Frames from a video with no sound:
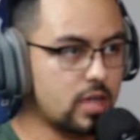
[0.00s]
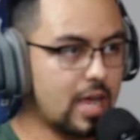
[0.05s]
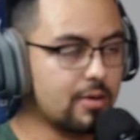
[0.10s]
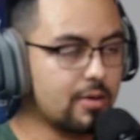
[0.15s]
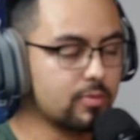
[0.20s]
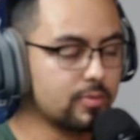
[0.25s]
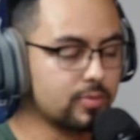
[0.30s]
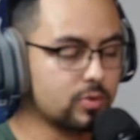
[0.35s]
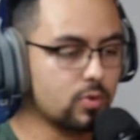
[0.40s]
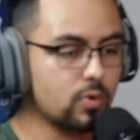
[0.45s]

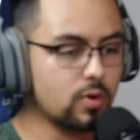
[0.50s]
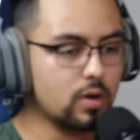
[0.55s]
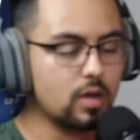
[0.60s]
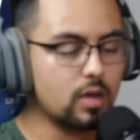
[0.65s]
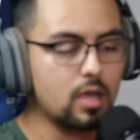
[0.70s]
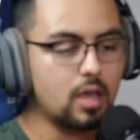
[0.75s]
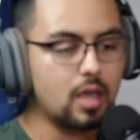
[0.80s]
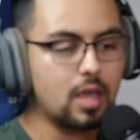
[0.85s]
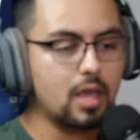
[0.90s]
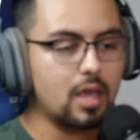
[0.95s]
album tour,
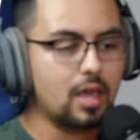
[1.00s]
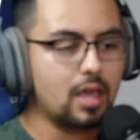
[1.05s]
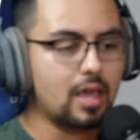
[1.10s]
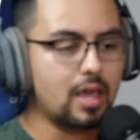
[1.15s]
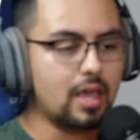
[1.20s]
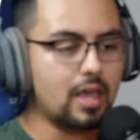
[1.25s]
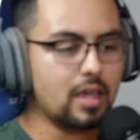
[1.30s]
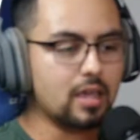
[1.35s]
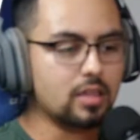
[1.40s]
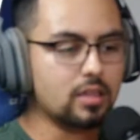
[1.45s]

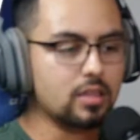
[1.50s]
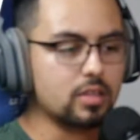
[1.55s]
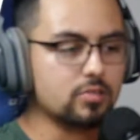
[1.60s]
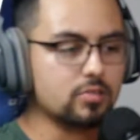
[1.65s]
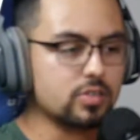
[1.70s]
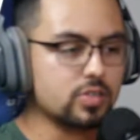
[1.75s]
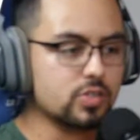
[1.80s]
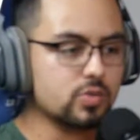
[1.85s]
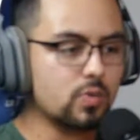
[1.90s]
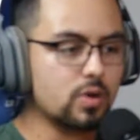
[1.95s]
and there
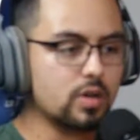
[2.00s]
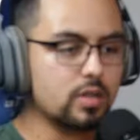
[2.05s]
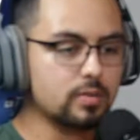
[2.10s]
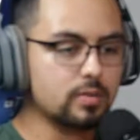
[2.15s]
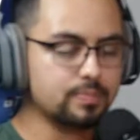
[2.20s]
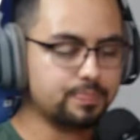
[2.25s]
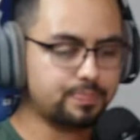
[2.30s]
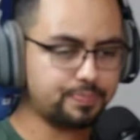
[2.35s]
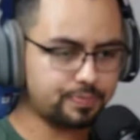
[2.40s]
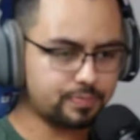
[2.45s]
was this
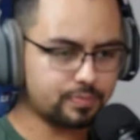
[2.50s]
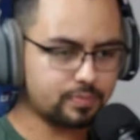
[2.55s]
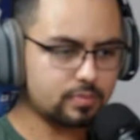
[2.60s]
one